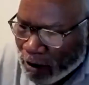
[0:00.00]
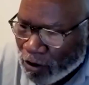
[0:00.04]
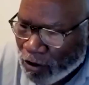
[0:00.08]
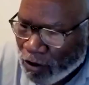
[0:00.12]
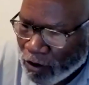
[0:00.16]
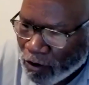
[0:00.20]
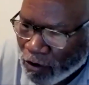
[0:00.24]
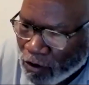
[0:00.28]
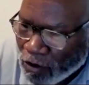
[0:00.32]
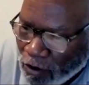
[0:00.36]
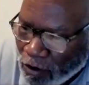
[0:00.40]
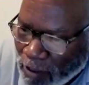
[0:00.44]

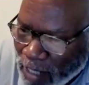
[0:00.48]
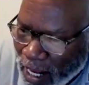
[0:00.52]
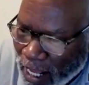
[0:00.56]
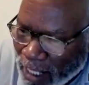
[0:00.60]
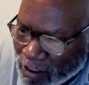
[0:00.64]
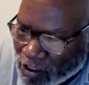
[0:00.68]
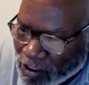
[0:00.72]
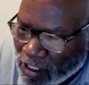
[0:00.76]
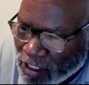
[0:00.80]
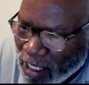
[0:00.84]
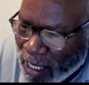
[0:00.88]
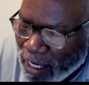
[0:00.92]
you're
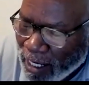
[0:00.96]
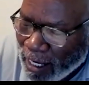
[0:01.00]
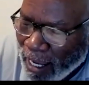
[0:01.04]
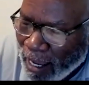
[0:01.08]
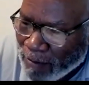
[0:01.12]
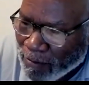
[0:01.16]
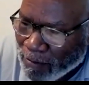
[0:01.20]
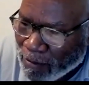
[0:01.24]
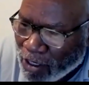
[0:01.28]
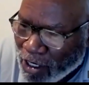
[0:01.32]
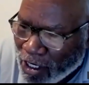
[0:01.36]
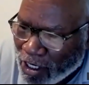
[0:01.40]
not saying
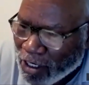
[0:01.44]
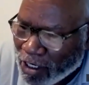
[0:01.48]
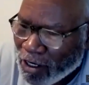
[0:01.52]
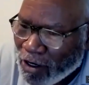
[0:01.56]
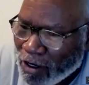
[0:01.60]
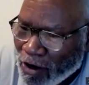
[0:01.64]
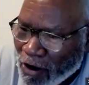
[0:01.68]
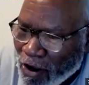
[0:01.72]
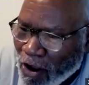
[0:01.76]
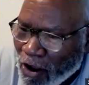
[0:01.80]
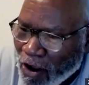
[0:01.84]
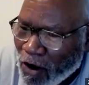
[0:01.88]
I'm
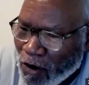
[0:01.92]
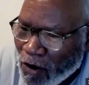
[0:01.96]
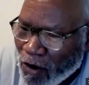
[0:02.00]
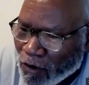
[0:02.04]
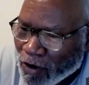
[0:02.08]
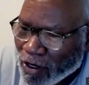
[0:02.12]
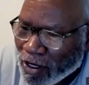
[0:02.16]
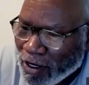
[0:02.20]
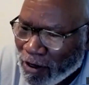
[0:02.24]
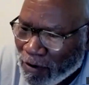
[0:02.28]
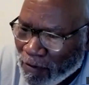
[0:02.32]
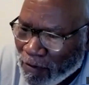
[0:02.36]
gonna
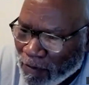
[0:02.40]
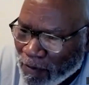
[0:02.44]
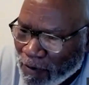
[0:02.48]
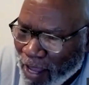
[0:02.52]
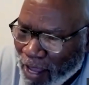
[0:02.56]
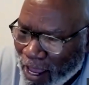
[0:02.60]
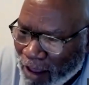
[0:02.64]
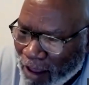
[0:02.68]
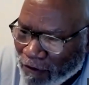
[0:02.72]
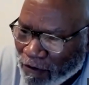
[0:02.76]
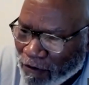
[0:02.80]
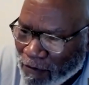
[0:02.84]
own a
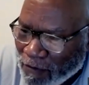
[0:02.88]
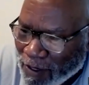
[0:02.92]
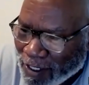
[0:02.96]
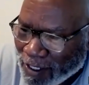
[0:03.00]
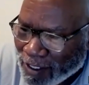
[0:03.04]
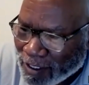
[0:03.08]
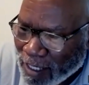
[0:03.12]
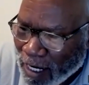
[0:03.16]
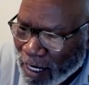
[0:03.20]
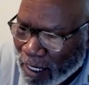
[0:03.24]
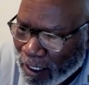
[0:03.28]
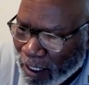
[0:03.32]

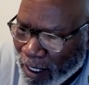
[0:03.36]
$500,000